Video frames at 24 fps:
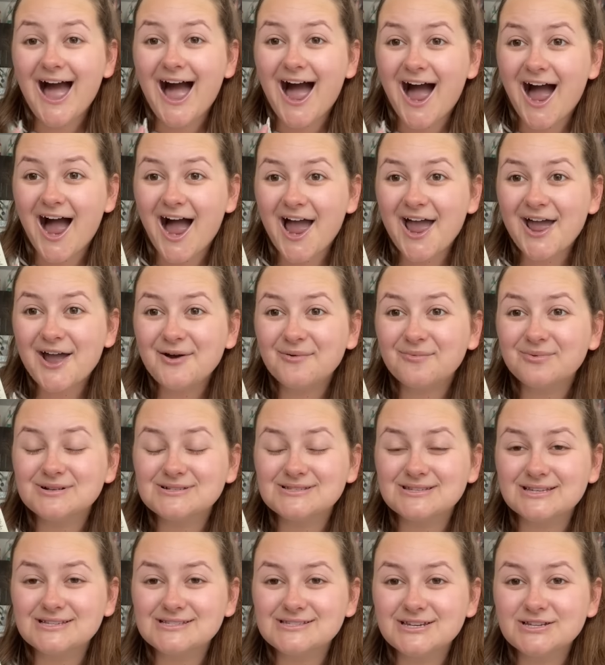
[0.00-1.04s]
I was
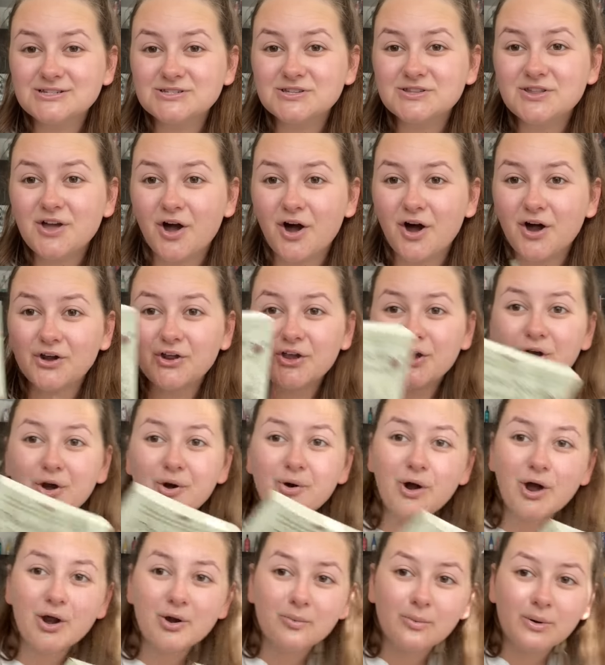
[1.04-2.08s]
listening to the
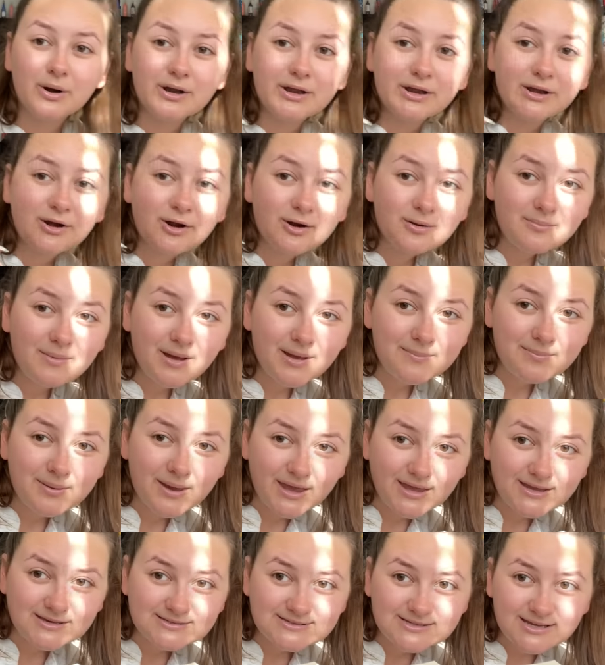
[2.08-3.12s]
audio and working on my
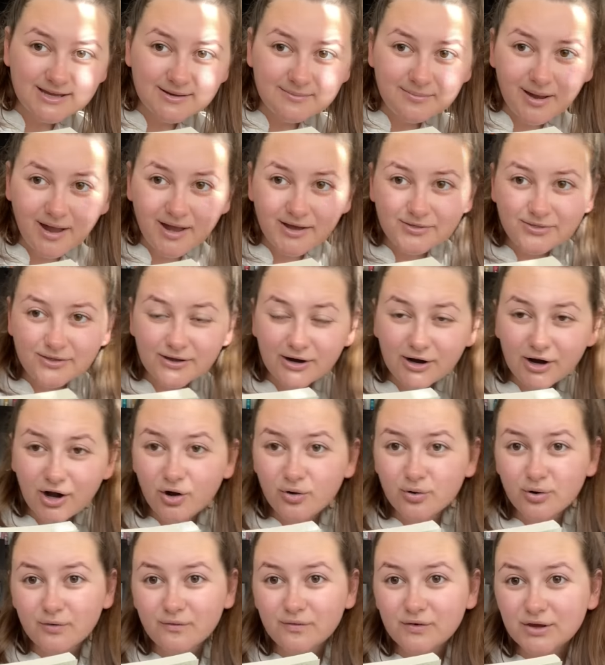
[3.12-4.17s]
painting back there. I
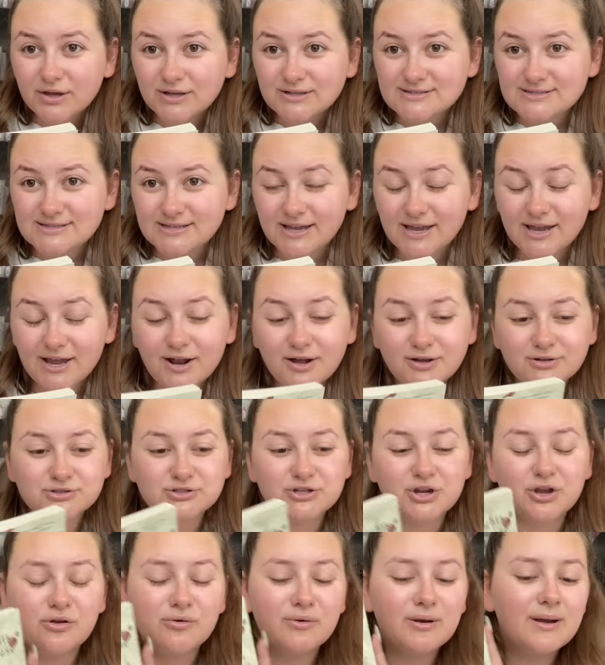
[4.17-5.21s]
don't know if you can see it. I'll
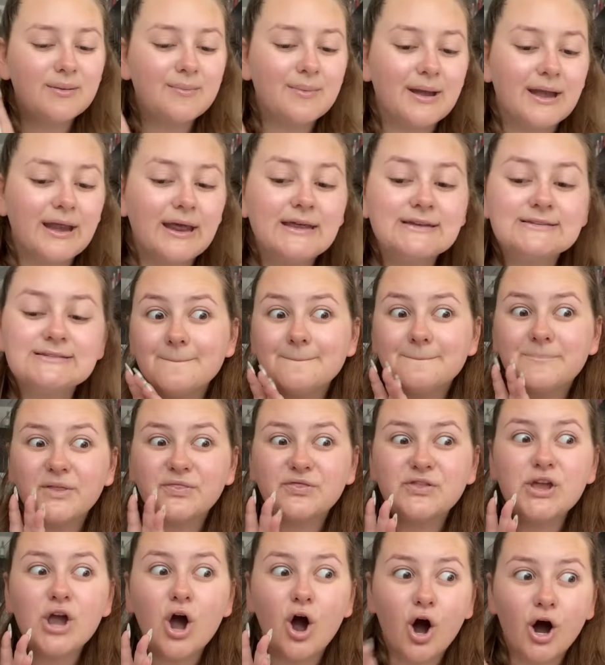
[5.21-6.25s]
show you in a minute. But
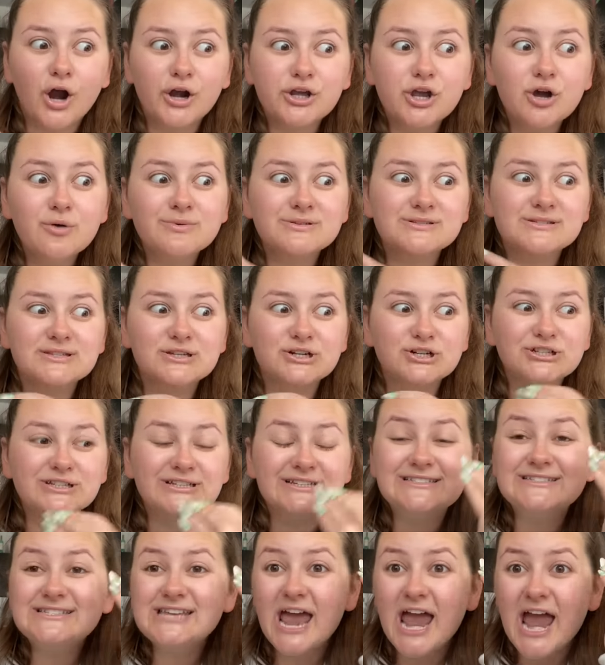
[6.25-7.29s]
the audio was
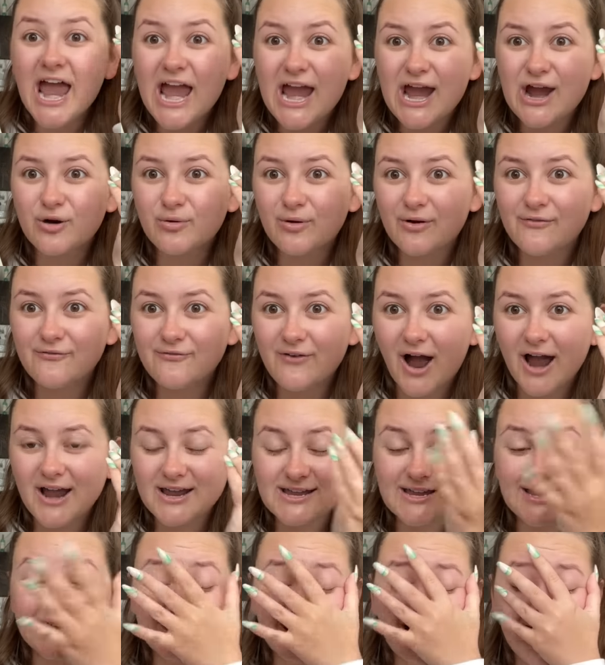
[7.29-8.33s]
literally
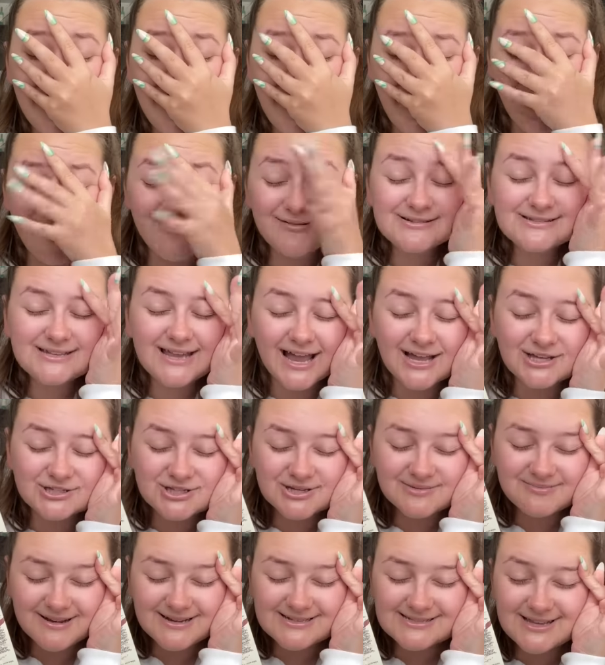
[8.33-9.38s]
terrifying. I was
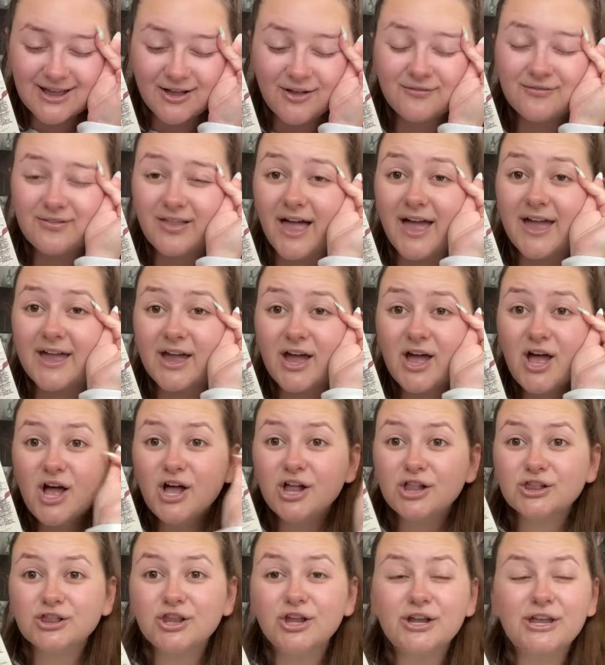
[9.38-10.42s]
catching myself like
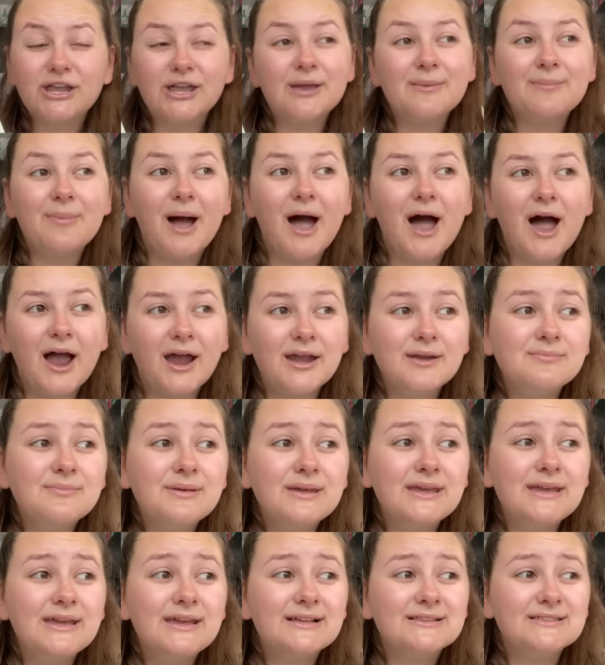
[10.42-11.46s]
looking behind
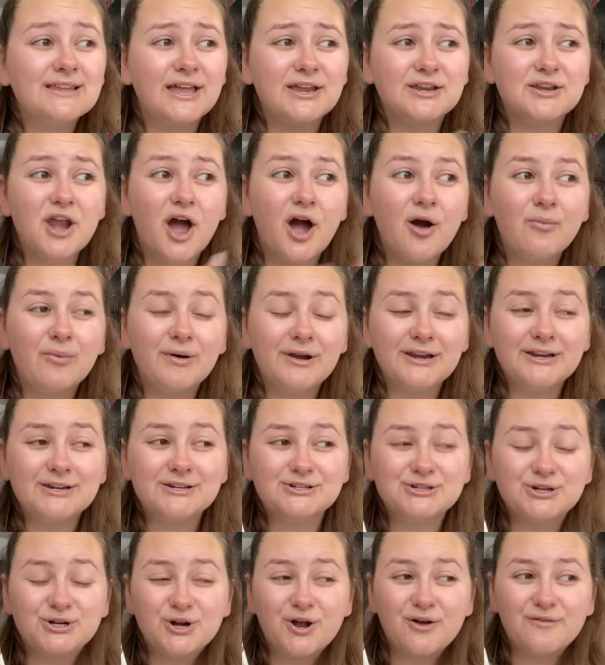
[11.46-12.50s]
me, like not wanting to
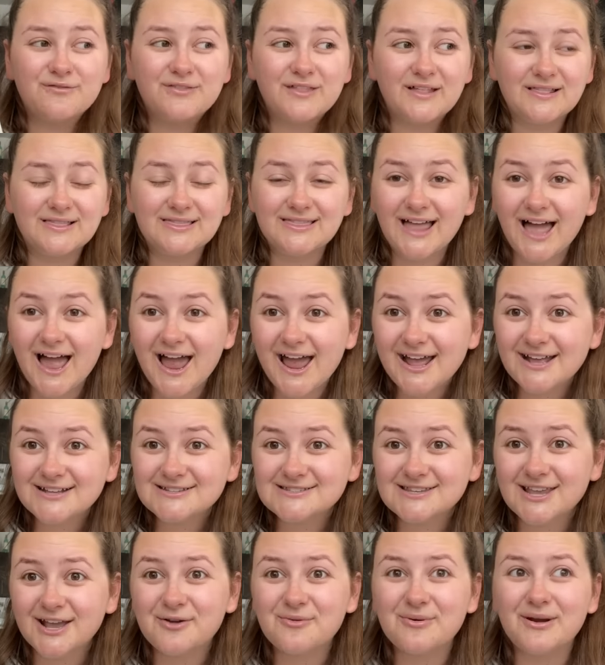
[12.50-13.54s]
turn off the
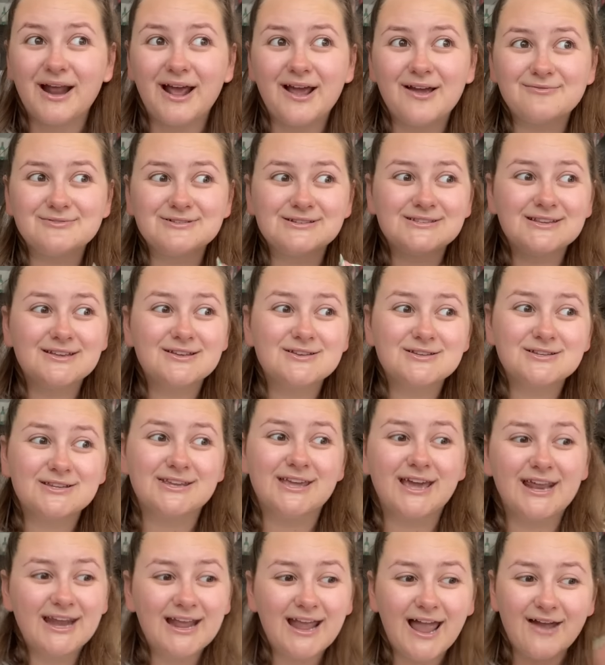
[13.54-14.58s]
lights, like when I was
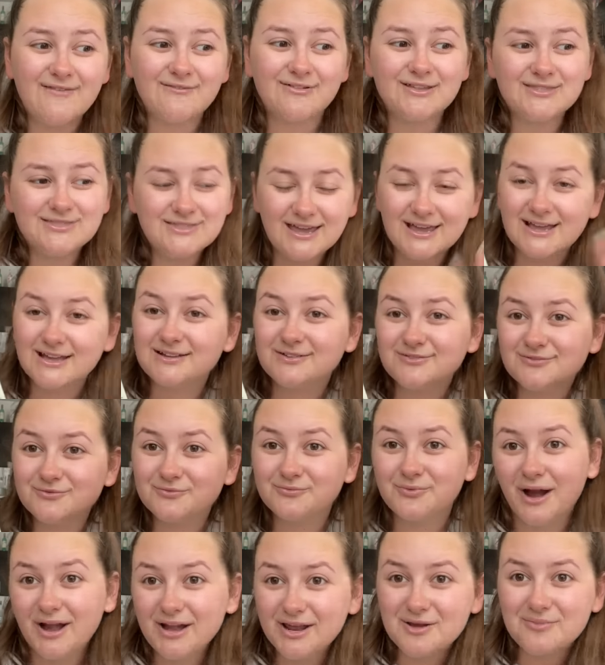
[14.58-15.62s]
getting everything
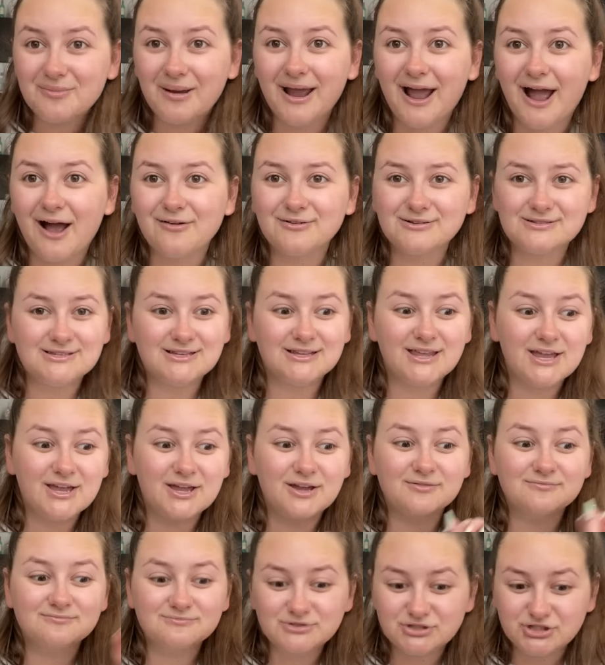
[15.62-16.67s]
ready in my house to
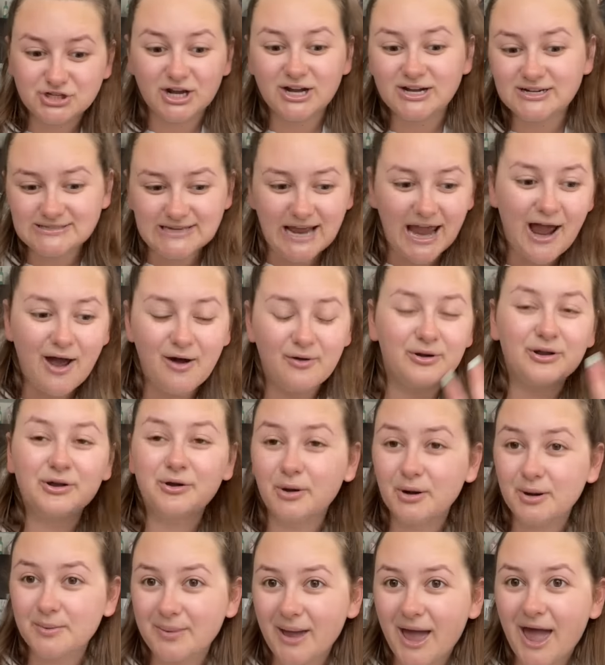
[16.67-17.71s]
like shut it down and
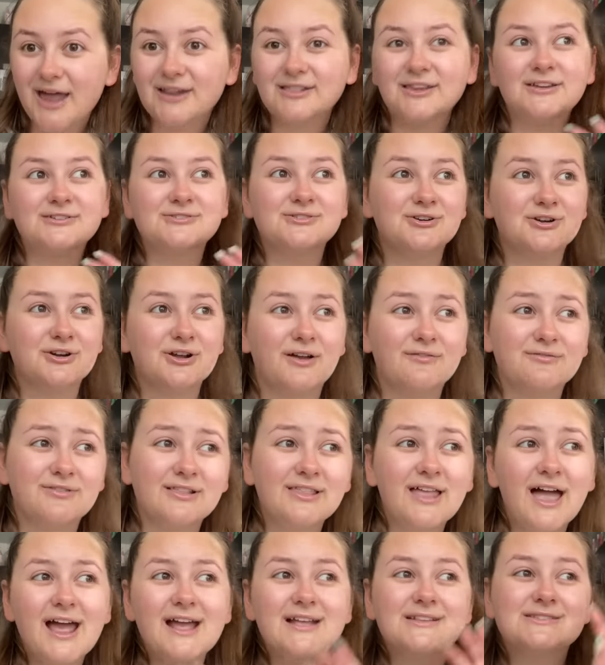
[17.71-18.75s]
go to bed, like turning off the
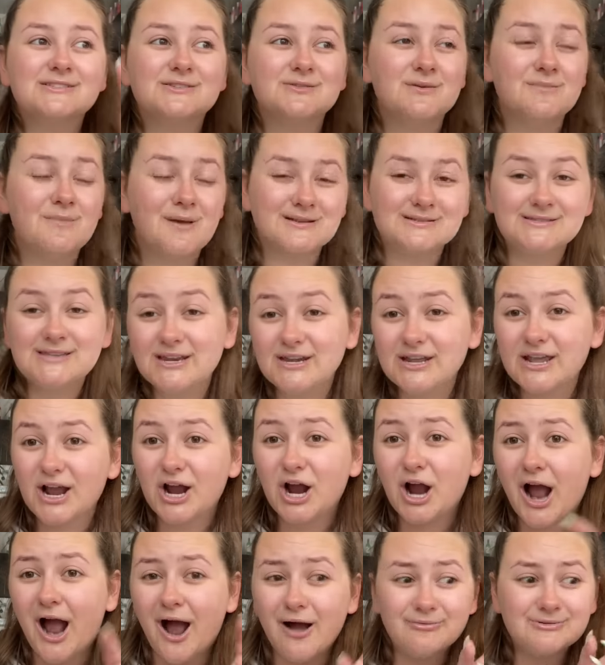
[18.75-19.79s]
lights, doing my
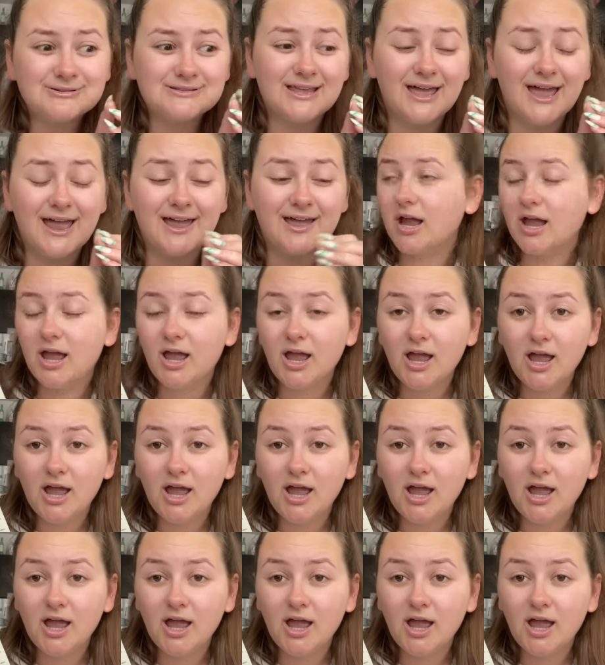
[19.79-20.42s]
skincare. I was like